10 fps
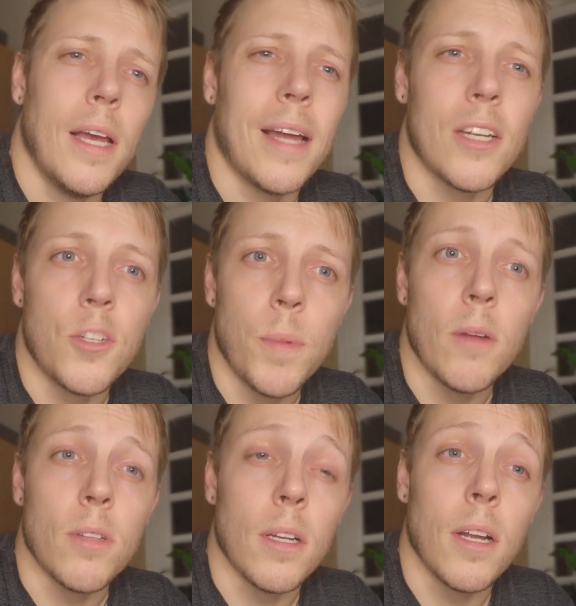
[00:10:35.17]
and I
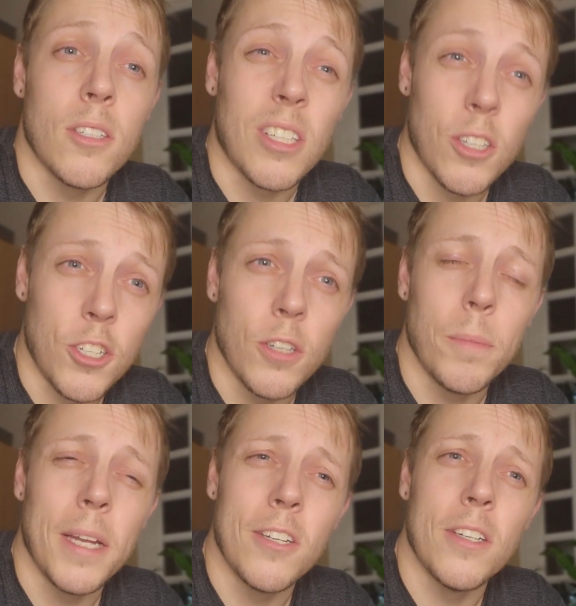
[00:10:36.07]
suppose the last thing I should
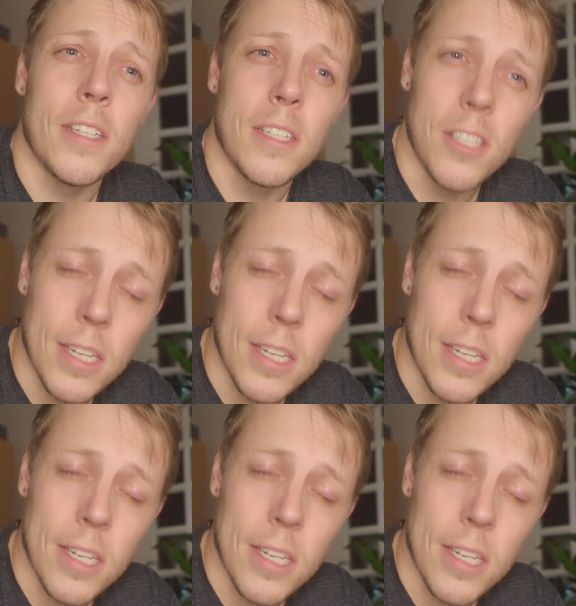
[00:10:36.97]
mention is,